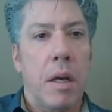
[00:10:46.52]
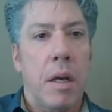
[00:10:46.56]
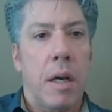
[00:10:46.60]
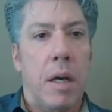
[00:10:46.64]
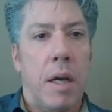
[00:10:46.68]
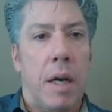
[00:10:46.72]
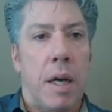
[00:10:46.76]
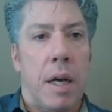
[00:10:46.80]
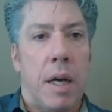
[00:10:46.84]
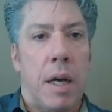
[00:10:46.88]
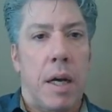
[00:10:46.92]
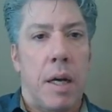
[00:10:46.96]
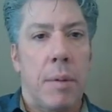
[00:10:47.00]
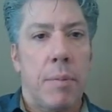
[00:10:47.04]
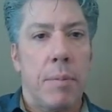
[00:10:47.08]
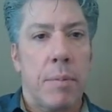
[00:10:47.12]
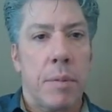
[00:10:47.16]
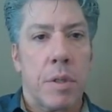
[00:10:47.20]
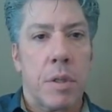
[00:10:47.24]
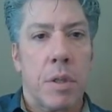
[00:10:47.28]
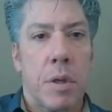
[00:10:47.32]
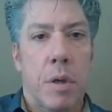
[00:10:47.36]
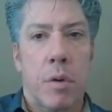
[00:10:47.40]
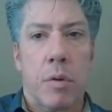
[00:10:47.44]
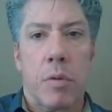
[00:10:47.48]
Um,
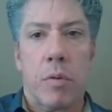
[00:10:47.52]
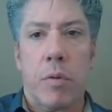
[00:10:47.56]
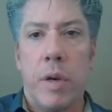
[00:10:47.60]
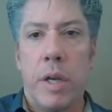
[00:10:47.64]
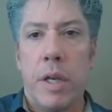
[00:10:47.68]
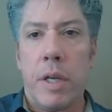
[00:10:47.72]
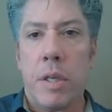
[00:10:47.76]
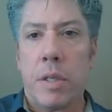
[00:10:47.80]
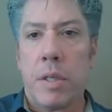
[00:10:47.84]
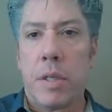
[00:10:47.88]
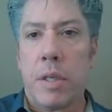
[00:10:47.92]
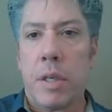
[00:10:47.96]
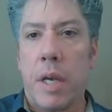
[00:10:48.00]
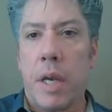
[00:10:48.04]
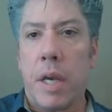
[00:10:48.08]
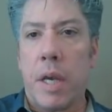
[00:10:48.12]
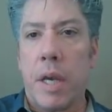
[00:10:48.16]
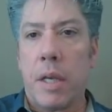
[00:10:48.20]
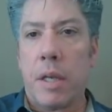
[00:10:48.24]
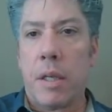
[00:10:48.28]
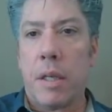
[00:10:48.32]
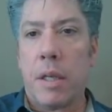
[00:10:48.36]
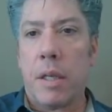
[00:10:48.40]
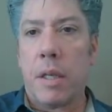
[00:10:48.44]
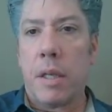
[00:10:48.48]
so
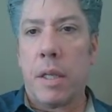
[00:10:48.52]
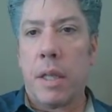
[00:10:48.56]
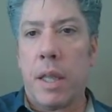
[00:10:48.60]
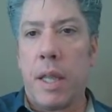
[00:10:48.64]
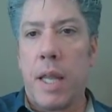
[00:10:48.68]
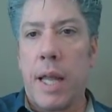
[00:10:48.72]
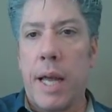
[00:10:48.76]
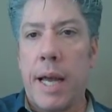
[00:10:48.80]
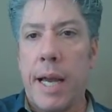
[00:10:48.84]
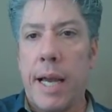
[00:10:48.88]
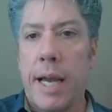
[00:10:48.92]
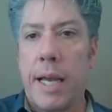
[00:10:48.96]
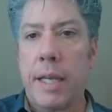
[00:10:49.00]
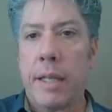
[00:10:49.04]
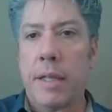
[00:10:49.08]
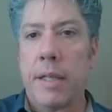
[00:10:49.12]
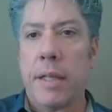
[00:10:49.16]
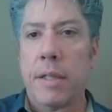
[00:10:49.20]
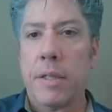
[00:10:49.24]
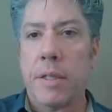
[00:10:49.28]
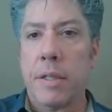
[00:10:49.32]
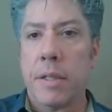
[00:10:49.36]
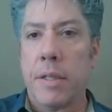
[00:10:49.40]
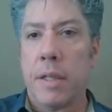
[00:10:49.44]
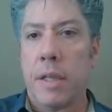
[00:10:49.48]
reset light,
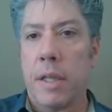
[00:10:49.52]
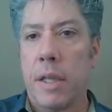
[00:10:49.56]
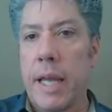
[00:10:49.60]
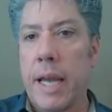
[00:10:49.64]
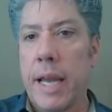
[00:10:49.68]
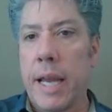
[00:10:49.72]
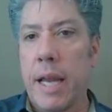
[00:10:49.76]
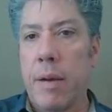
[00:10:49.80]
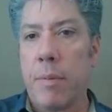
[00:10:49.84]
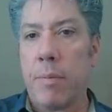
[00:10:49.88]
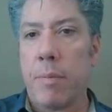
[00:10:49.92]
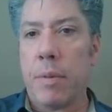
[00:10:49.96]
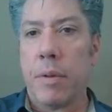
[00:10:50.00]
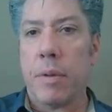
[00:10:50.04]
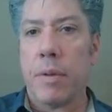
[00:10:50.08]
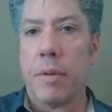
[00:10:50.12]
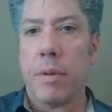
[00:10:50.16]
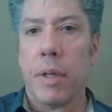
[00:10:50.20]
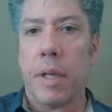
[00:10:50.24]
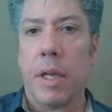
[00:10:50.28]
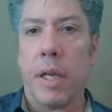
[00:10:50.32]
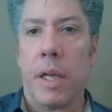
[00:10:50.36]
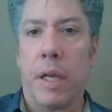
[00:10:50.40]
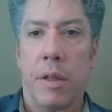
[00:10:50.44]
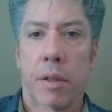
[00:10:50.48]
this is the lamp
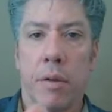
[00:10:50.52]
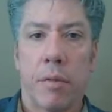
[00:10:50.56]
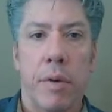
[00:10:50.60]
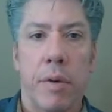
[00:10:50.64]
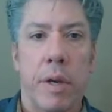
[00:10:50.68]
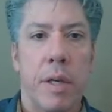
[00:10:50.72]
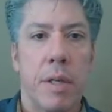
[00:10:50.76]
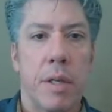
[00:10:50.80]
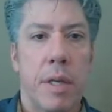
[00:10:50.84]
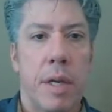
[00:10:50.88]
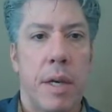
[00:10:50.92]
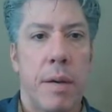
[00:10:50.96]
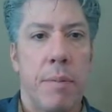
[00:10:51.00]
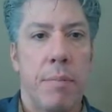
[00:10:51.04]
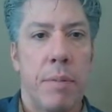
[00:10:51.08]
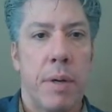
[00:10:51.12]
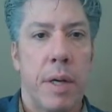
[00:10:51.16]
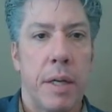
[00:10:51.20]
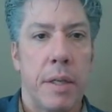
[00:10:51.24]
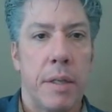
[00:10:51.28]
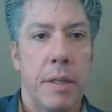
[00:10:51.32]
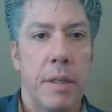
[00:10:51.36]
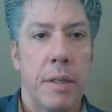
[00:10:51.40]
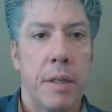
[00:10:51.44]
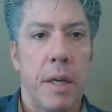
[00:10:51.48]
in the reset
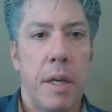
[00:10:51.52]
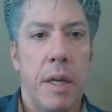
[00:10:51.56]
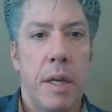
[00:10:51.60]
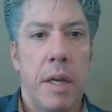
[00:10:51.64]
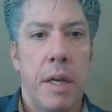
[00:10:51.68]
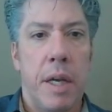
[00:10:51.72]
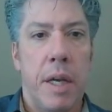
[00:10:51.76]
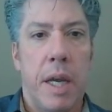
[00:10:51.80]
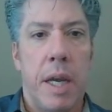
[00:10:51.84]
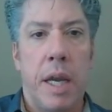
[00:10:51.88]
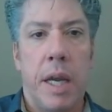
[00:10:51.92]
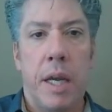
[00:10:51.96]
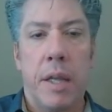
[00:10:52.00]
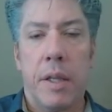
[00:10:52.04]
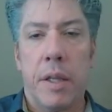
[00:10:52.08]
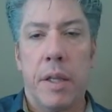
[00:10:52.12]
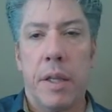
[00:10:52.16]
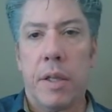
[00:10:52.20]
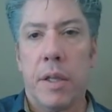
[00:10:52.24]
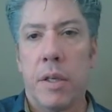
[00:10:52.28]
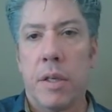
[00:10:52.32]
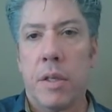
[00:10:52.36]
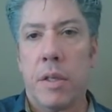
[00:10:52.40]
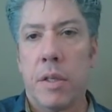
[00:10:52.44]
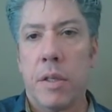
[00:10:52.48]
button, and
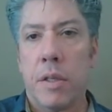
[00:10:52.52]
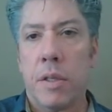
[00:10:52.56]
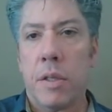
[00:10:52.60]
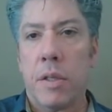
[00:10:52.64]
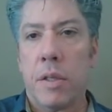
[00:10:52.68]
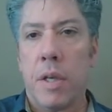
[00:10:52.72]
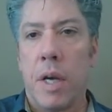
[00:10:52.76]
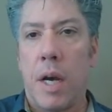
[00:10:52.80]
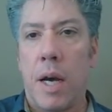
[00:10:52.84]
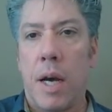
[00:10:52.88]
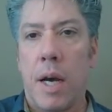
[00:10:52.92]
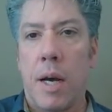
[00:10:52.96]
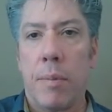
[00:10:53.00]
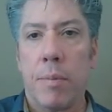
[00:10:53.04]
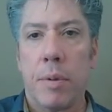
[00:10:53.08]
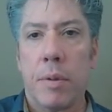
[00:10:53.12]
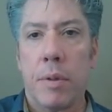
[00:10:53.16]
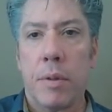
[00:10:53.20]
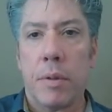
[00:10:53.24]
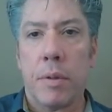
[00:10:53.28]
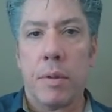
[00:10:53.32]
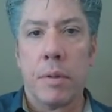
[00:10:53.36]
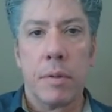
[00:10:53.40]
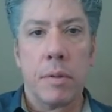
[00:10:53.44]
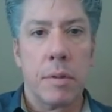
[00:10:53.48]
then stop
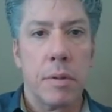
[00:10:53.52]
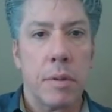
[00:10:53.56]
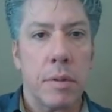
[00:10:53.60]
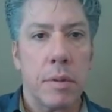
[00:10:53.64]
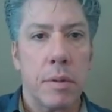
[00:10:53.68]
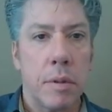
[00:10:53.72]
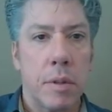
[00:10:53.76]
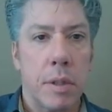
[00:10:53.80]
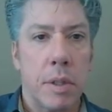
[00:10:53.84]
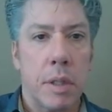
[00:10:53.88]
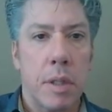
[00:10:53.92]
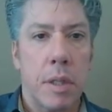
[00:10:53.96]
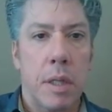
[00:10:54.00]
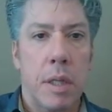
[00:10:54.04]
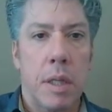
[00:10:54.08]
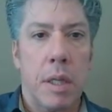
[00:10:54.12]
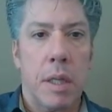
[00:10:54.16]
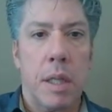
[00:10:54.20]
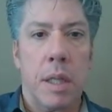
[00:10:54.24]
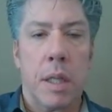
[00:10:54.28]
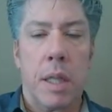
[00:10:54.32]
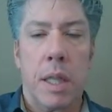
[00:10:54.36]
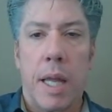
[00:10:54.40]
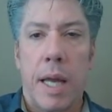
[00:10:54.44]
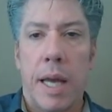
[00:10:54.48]

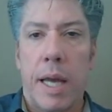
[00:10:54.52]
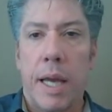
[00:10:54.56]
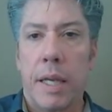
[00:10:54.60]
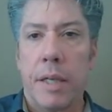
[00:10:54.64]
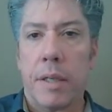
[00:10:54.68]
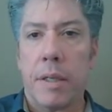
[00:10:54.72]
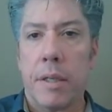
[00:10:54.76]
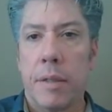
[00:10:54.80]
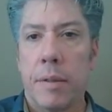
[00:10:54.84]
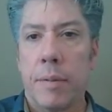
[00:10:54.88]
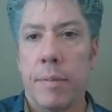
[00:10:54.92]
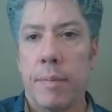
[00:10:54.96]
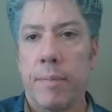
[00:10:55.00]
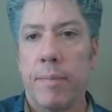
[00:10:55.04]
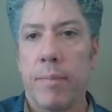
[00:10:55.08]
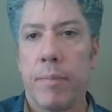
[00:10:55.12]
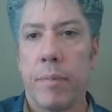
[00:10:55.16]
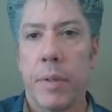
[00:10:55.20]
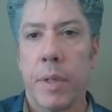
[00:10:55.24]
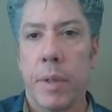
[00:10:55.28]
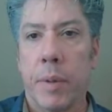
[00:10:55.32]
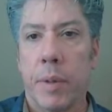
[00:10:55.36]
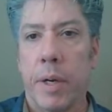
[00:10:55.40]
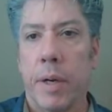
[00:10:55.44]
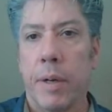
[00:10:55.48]
light.
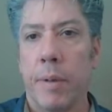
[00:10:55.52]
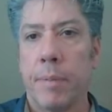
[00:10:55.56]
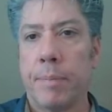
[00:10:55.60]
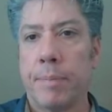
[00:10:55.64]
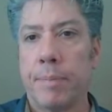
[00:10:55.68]
There we are.